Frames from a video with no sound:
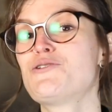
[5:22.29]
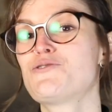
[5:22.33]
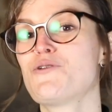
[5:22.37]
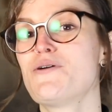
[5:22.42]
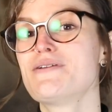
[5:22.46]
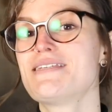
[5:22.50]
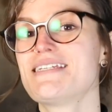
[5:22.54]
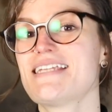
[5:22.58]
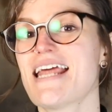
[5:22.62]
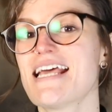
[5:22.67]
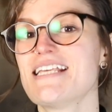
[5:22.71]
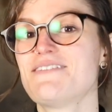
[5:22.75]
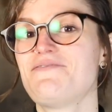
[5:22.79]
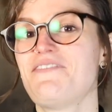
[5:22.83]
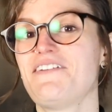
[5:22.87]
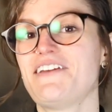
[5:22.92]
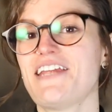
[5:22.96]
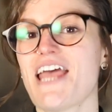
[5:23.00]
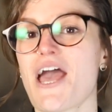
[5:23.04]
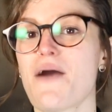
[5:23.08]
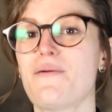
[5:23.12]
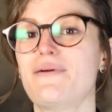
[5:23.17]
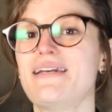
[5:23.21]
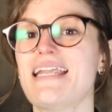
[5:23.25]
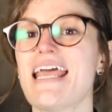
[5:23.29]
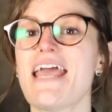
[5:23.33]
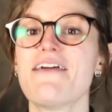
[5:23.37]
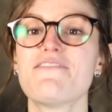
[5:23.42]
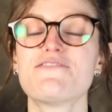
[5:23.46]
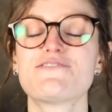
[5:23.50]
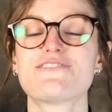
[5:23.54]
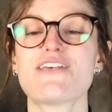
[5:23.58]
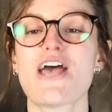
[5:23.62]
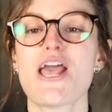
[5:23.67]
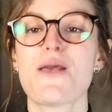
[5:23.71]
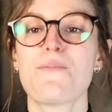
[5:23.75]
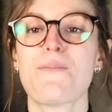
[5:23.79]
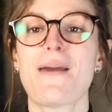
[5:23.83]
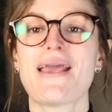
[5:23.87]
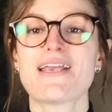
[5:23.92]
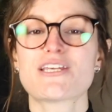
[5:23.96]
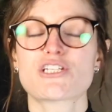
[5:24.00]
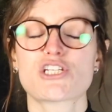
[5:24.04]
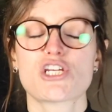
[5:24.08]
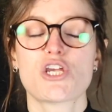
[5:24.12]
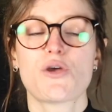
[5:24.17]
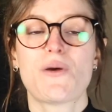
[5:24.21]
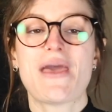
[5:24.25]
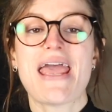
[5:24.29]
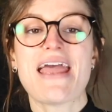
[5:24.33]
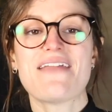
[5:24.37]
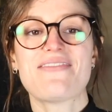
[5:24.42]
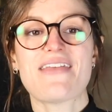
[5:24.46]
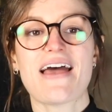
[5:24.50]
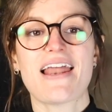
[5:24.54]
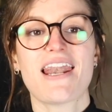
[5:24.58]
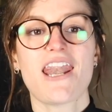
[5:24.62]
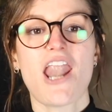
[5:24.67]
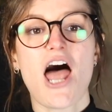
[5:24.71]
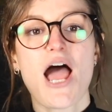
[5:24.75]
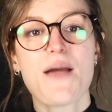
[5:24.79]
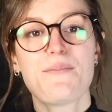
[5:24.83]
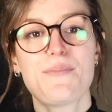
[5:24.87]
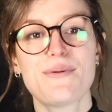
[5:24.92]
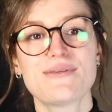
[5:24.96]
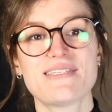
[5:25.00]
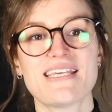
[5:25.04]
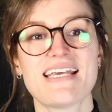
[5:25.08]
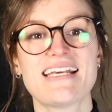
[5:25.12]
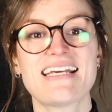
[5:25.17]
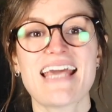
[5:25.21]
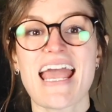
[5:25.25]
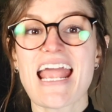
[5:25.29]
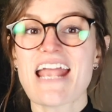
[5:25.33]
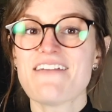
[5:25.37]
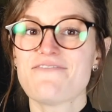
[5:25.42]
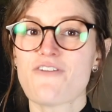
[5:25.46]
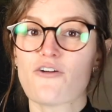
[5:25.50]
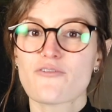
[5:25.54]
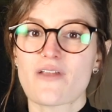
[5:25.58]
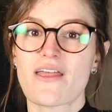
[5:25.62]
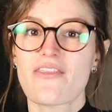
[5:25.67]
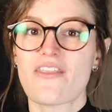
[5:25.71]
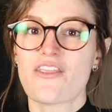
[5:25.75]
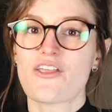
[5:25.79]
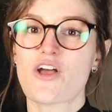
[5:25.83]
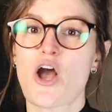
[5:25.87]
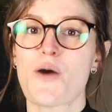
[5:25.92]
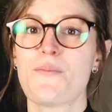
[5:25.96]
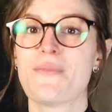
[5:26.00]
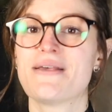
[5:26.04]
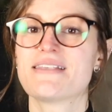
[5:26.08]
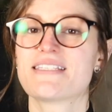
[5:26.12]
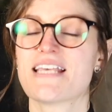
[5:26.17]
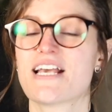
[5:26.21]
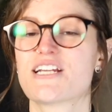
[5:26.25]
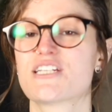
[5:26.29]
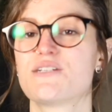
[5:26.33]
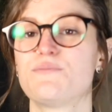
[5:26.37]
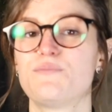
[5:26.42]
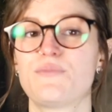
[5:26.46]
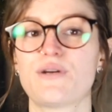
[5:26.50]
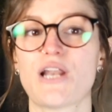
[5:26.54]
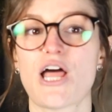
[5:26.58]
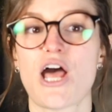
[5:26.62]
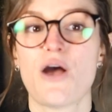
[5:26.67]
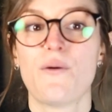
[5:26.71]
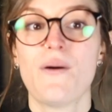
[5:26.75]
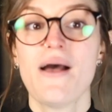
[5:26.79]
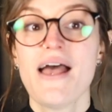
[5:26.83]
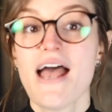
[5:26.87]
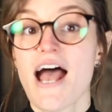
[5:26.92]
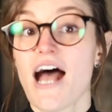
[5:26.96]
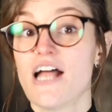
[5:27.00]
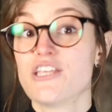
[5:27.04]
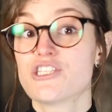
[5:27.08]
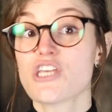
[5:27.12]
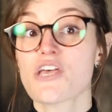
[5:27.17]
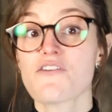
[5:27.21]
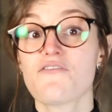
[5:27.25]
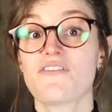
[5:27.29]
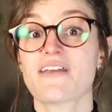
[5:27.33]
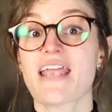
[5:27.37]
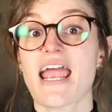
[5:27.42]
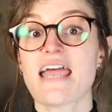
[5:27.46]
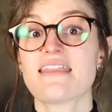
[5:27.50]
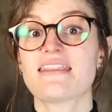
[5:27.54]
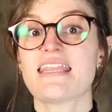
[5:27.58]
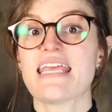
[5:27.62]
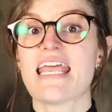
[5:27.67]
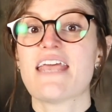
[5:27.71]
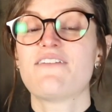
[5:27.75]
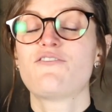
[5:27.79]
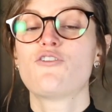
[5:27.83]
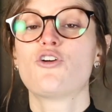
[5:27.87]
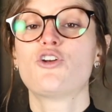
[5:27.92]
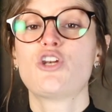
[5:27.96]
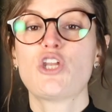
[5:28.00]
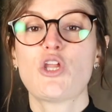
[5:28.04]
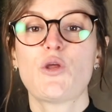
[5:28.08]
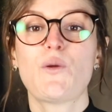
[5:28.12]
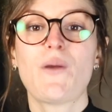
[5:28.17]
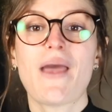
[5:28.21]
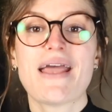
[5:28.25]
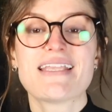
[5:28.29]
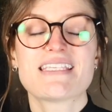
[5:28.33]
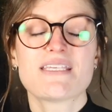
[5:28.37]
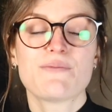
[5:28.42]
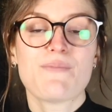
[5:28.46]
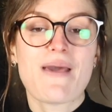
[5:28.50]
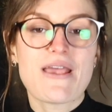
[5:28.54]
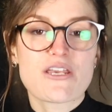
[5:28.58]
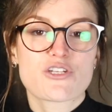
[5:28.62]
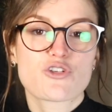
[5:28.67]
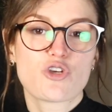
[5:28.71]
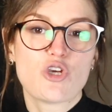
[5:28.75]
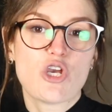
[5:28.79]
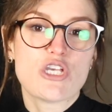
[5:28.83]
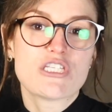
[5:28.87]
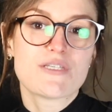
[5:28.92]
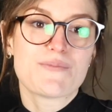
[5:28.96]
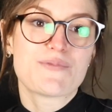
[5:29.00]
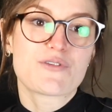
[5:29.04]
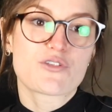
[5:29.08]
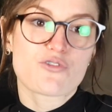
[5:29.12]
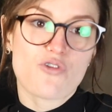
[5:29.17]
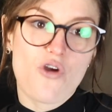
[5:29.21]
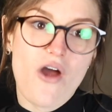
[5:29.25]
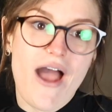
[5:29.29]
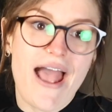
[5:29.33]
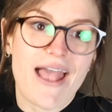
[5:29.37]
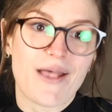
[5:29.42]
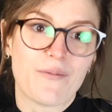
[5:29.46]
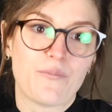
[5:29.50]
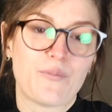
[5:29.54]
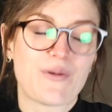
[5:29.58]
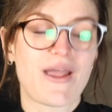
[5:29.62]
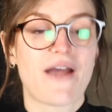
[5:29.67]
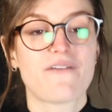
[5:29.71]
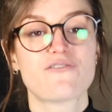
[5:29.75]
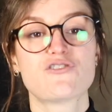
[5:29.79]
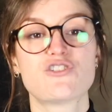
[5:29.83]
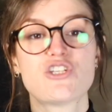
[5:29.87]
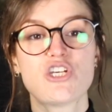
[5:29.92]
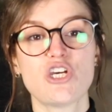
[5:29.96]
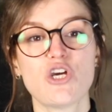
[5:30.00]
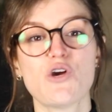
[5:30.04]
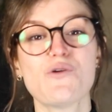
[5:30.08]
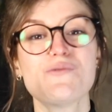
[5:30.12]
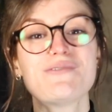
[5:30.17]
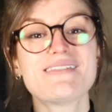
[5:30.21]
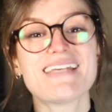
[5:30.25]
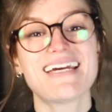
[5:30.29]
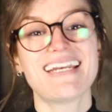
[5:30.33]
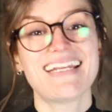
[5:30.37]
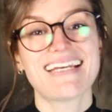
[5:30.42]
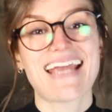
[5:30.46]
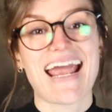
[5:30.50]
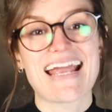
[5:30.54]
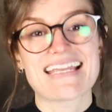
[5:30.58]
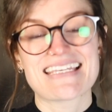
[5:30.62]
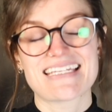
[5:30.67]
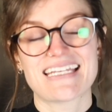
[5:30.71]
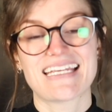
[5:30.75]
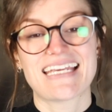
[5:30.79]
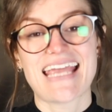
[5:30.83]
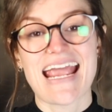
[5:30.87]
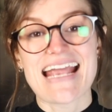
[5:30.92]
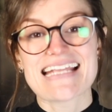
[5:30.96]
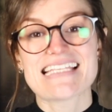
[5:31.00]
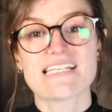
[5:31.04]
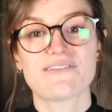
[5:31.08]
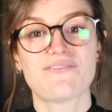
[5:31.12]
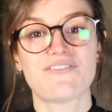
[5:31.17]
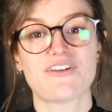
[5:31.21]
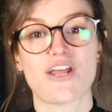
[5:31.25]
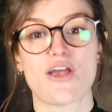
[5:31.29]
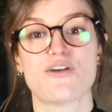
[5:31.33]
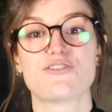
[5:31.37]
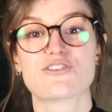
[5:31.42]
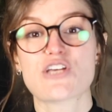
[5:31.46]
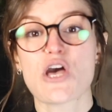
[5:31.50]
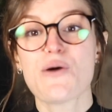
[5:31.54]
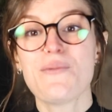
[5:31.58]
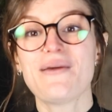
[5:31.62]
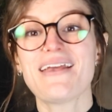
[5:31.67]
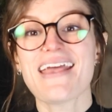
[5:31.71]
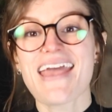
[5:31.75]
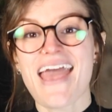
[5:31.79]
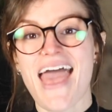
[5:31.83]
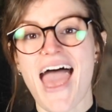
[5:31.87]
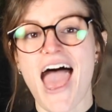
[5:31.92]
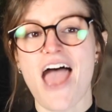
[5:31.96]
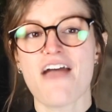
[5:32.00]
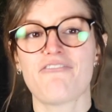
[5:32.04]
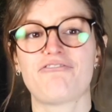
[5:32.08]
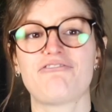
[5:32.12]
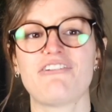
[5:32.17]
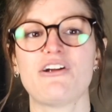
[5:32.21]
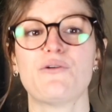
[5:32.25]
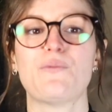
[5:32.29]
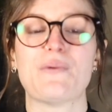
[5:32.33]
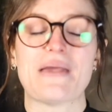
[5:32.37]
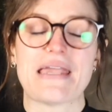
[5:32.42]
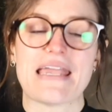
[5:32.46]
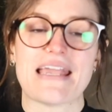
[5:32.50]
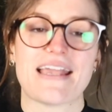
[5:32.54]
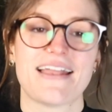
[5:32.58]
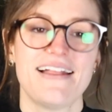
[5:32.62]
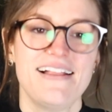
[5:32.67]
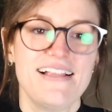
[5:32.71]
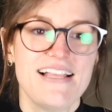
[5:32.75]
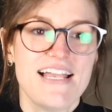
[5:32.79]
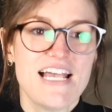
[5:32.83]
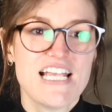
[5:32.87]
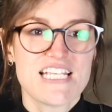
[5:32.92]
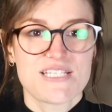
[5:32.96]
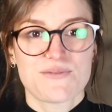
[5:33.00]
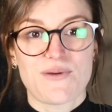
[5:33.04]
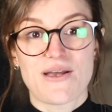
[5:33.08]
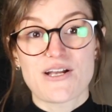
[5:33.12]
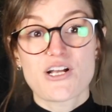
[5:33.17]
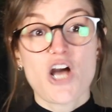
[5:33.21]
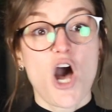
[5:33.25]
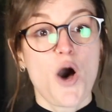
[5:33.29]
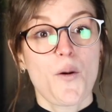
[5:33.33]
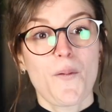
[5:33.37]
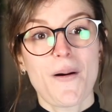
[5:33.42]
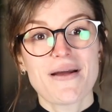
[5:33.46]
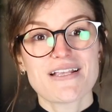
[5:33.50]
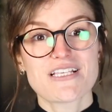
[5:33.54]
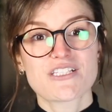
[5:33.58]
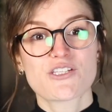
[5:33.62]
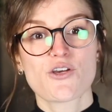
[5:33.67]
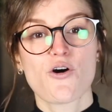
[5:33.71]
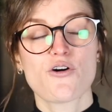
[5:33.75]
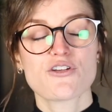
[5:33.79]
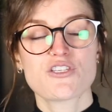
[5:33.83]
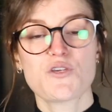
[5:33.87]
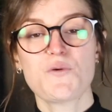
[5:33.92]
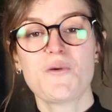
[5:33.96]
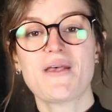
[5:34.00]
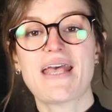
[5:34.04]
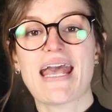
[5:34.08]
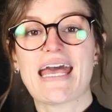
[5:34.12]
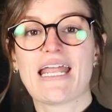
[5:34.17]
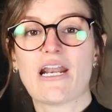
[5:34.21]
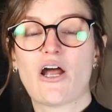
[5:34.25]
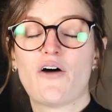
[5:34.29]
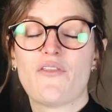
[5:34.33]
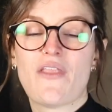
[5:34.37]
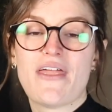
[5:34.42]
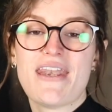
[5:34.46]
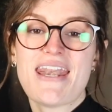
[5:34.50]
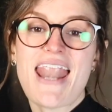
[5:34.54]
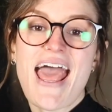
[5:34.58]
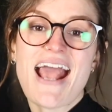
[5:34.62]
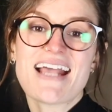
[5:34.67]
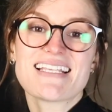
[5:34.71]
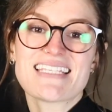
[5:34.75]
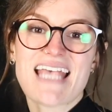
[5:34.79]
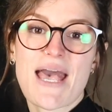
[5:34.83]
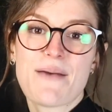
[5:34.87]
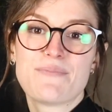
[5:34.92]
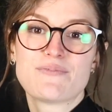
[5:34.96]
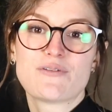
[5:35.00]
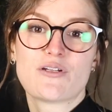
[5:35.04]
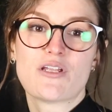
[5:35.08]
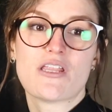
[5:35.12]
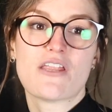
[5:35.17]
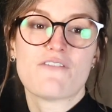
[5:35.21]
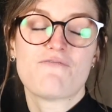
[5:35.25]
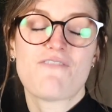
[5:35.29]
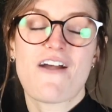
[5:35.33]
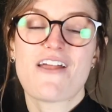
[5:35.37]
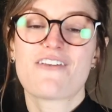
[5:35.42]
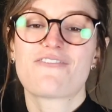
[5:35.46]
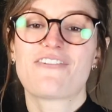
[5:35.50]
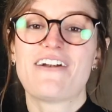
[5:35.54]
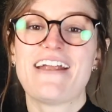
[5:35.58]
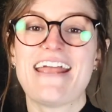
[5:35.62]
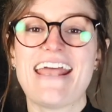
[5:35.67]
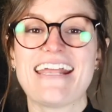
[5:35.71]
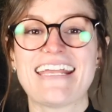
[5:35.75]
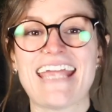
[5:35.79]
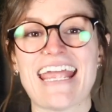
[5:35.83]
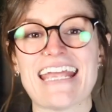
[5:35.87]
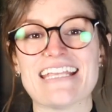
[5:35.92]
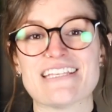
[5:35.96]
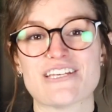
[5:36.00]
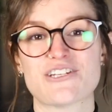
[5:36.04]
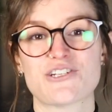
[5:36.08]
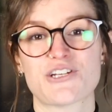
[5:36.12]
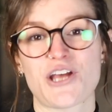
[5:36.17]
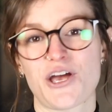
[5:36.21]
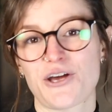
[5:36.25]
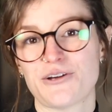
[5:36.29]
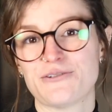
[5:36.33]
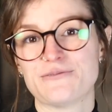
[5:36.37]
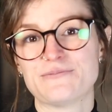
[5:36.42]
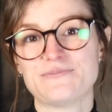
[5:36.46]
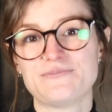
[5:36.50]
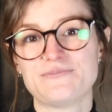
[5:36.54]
enjoyed today's video, and if so, make sure you hit that like button, get involved down in the comment section below, and don't forget that if you're new here to make sure you subscribe. We have two dedicated Akita videos coming here every week, so I can't wait to talk to you again on the next episode of the Fenrir Akita Show.